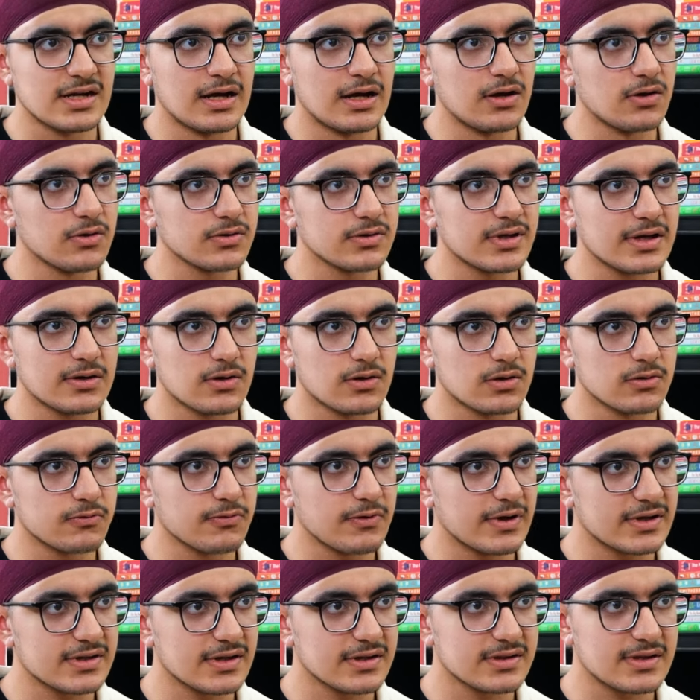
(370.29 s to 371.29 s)
Now they don't
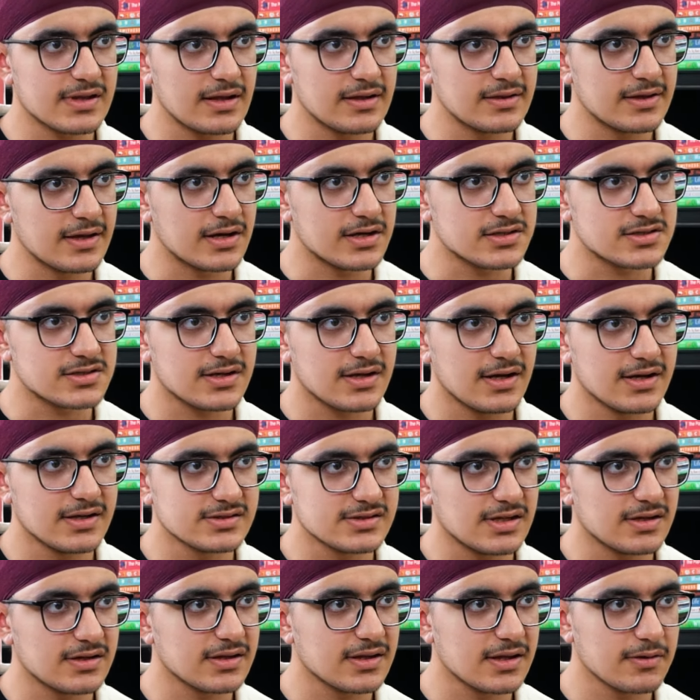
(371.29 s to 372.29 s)
wear the
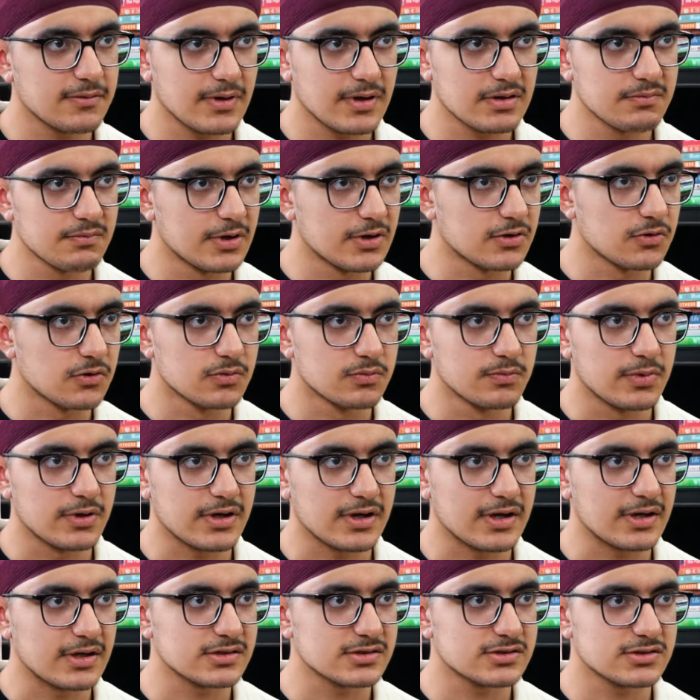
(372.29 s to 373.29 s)
telnyashkas and they wear maroon
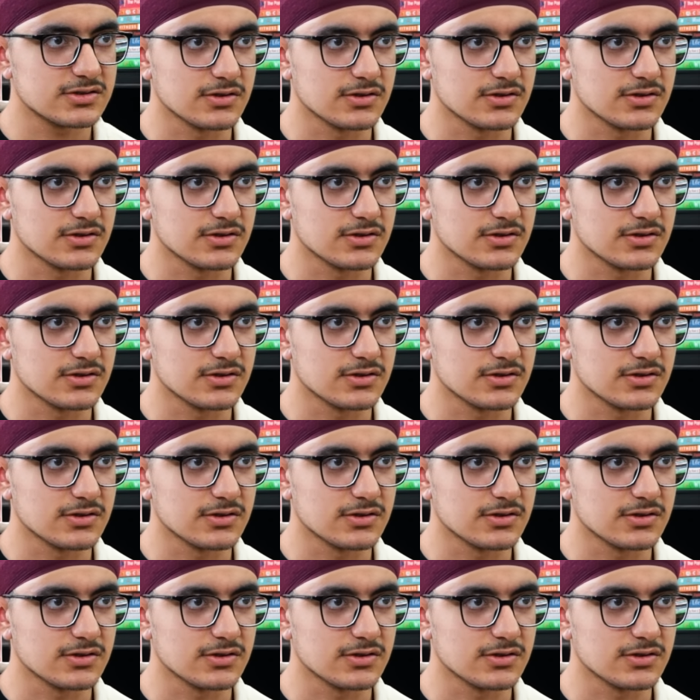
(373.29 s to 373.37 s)
berets.